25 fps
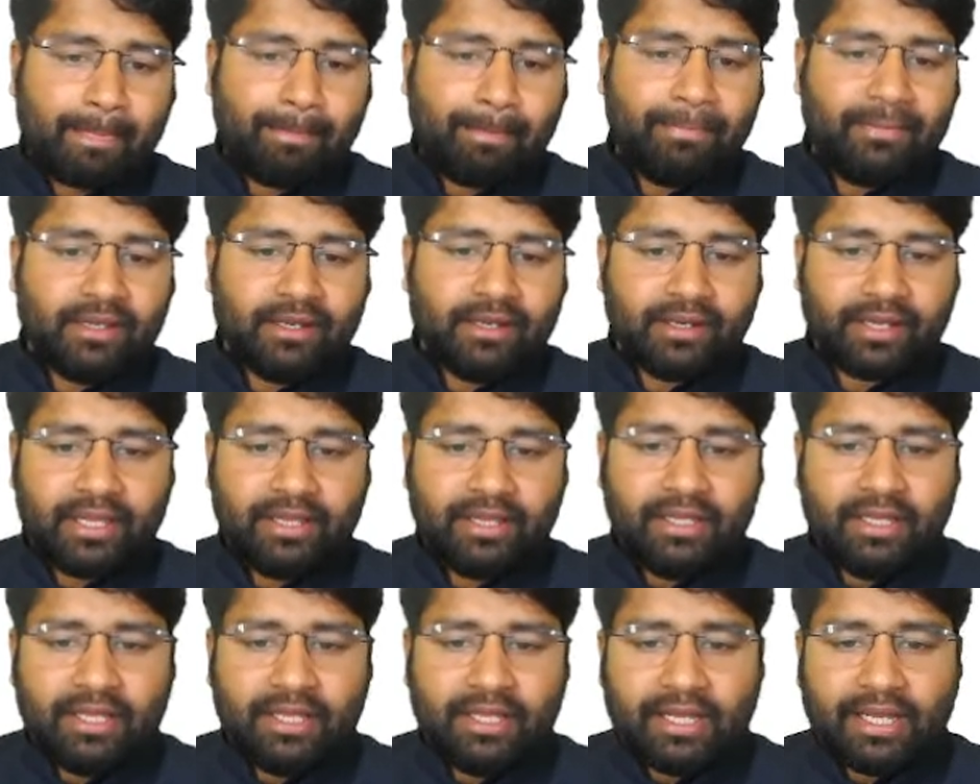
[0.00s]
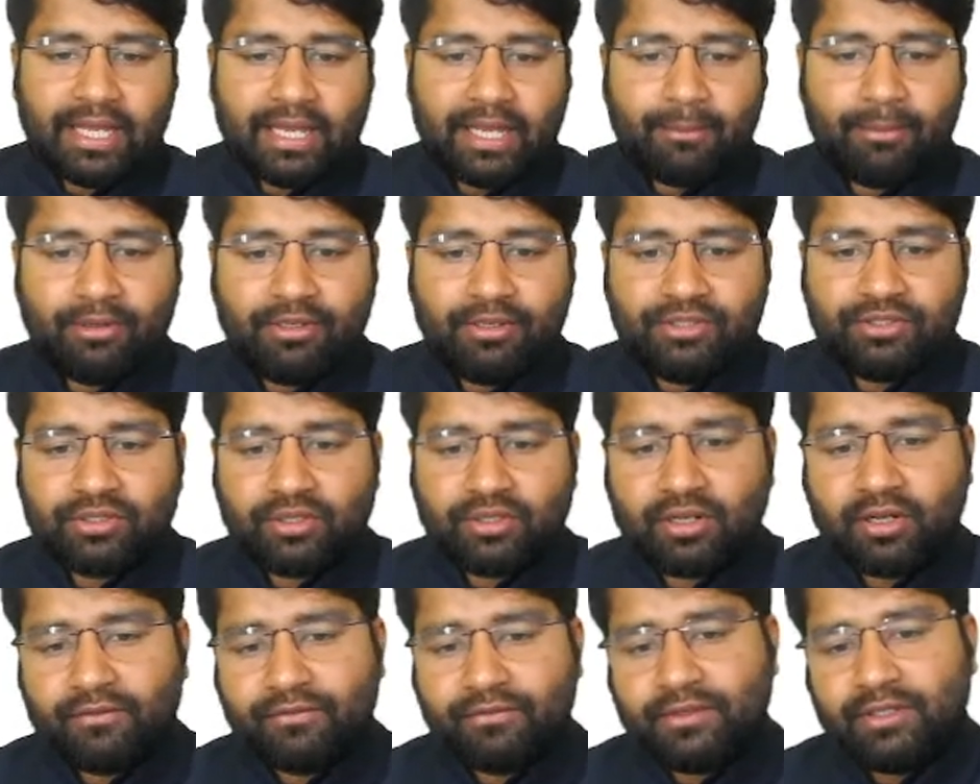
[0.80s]
Okay, abolition
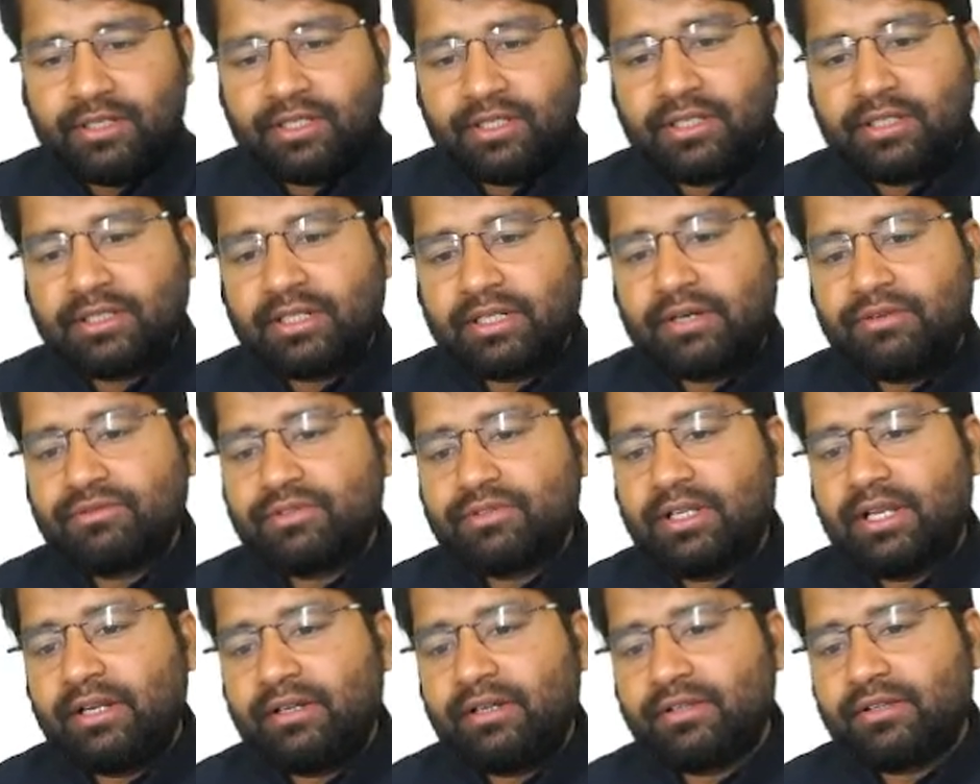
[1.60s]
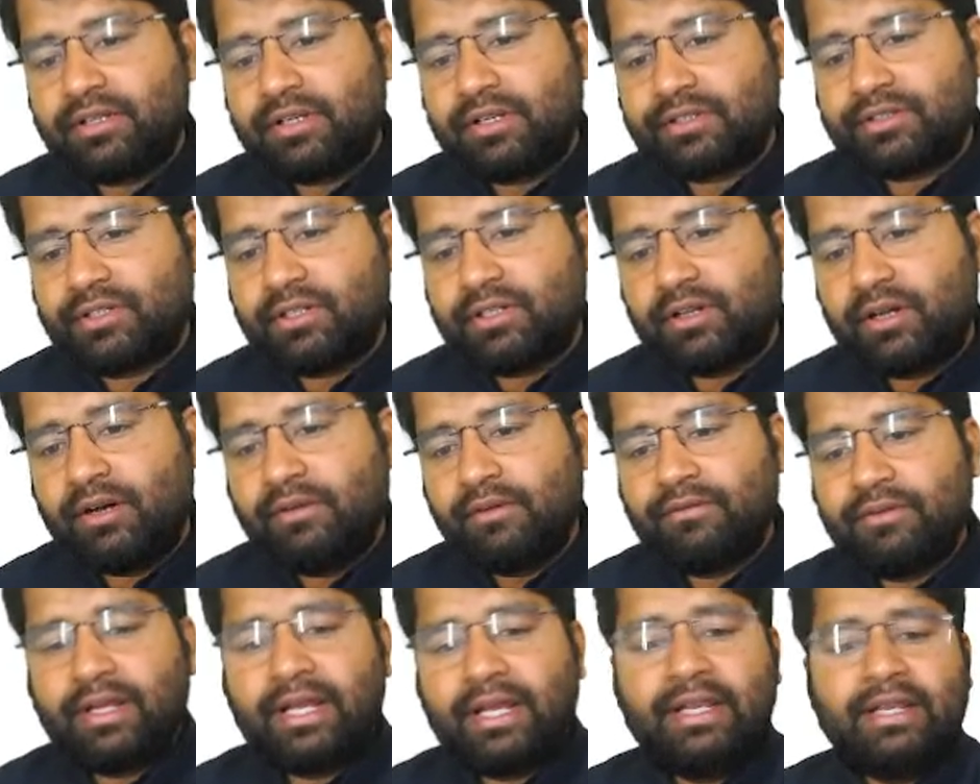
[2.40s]
of Indian Council and introduction
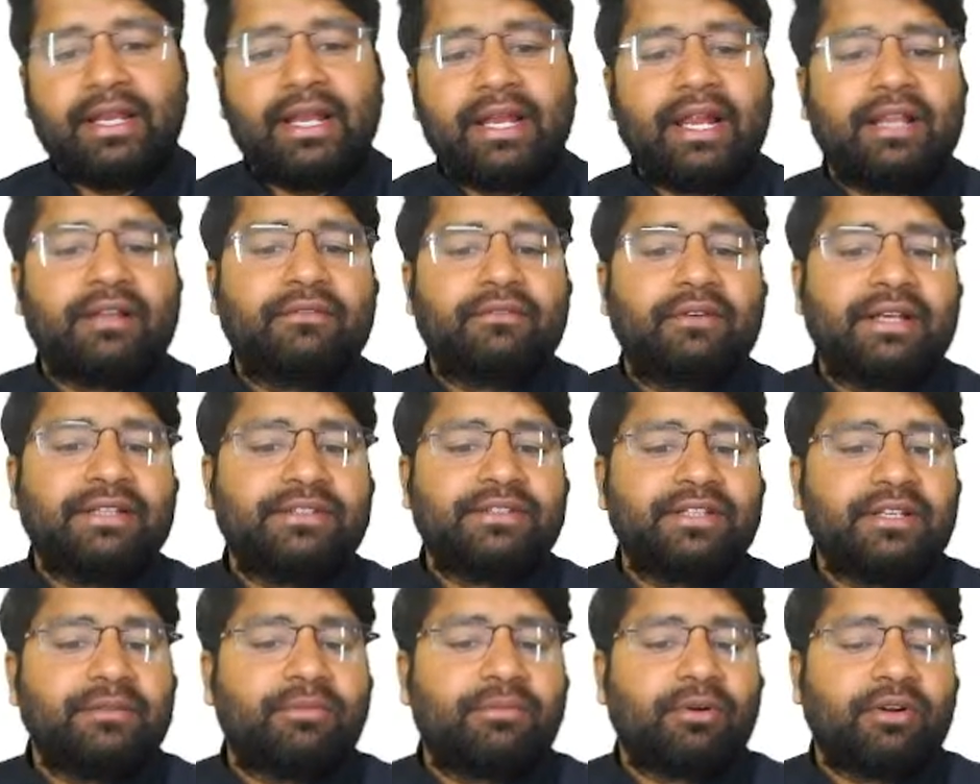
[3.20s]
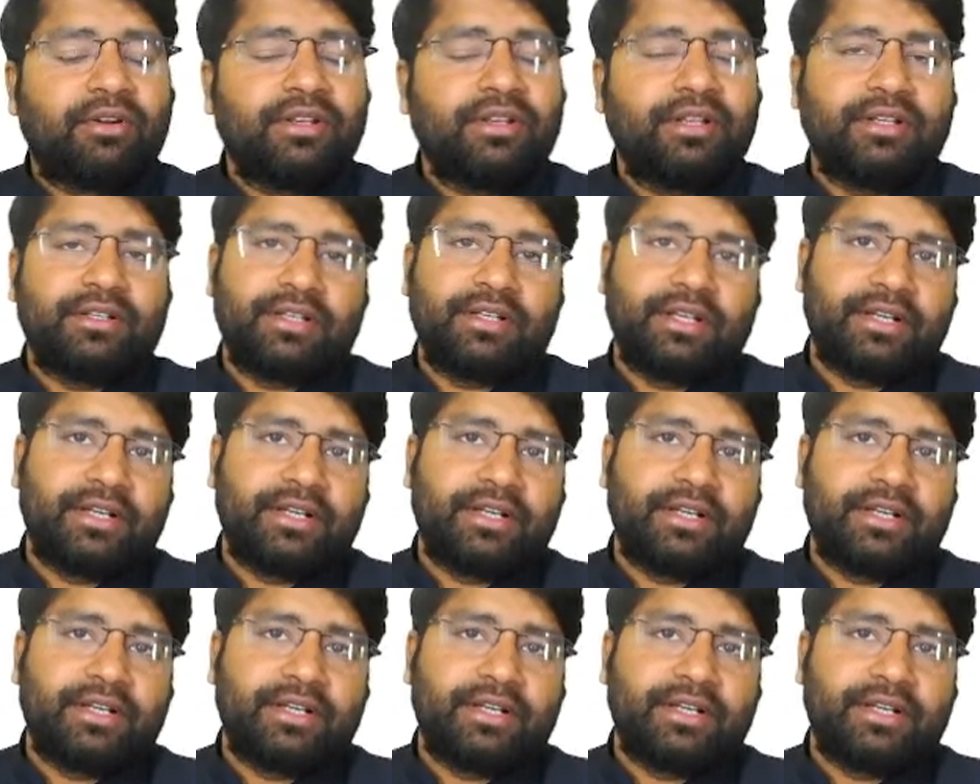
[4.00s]
of an advisory body.